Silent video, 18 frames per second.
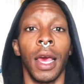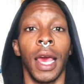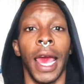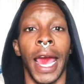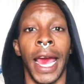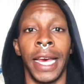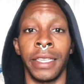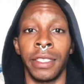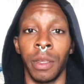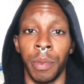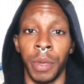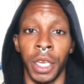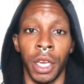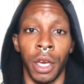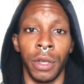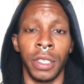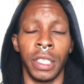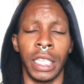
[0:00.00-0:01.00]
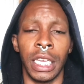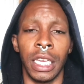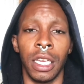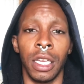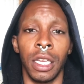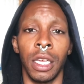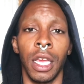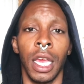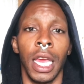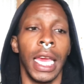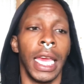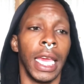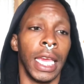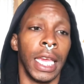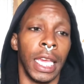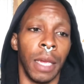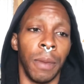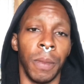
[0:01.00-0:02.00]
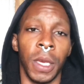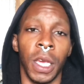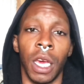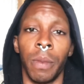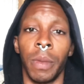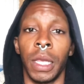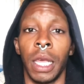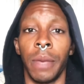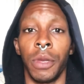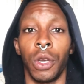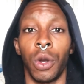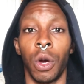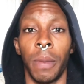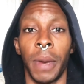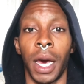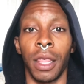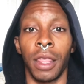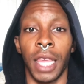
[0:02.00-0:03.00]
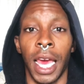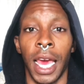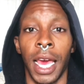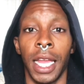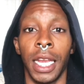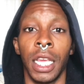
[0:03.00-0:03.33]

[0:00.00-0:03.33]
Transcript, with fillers: as a POC, hit me up and let me know about that.